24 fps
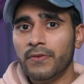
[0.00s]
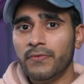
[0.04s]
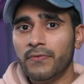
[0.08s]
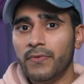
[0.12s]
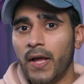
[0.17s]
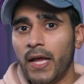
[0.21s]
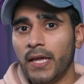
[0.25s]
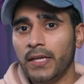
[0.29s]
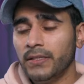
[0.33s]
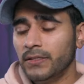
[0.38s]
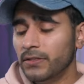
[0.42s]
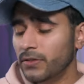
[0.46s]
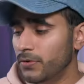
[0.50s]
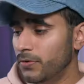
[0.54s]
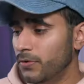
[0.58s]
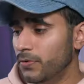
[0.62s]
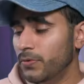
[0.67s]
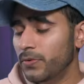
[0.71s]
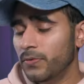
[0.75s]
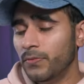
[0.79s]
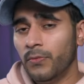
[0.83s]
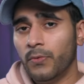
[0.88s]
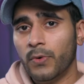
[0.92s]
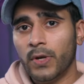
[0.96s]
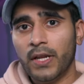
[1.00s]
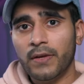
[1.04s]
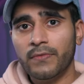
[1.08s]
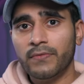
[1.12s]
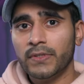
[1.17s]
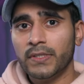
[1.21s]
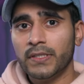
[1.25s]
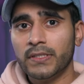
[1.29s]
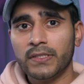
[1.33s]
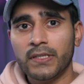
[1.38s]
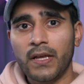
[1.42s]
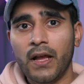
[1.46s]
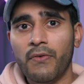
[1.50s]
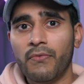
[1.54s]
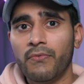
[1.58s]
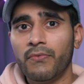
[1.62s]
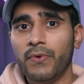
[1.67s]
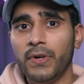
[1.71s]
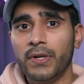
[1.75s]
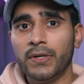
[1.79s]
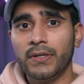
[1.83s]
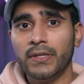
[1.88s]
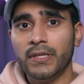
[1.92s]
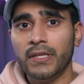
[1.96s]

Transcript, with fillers: fine tune whatever the software